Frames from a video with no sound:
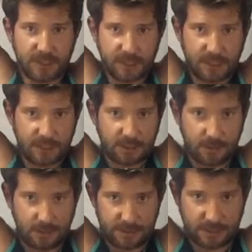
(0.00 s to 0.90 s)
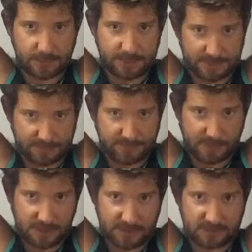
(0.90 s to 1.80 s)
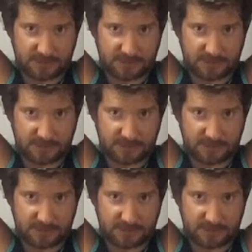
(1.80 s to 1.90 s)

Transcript: Inhale, then come down as far